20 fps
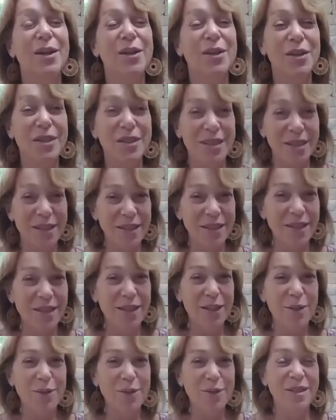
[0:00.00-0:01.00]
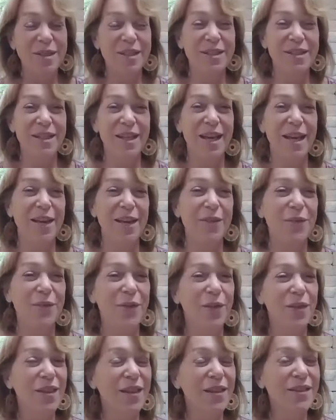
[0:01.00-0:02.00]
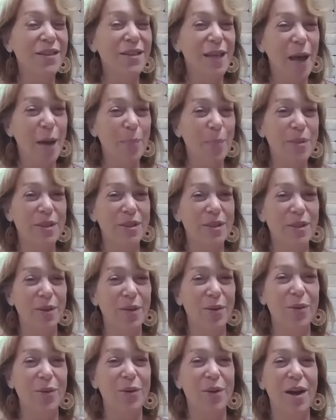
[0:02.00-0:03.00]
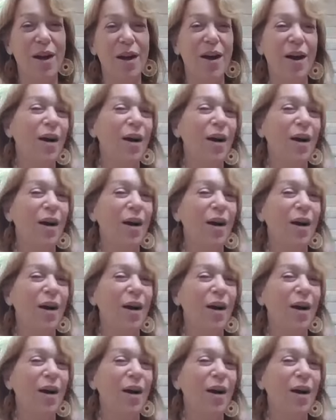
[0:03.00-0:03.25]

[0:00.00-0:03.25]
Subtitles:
Good to see you today for this episode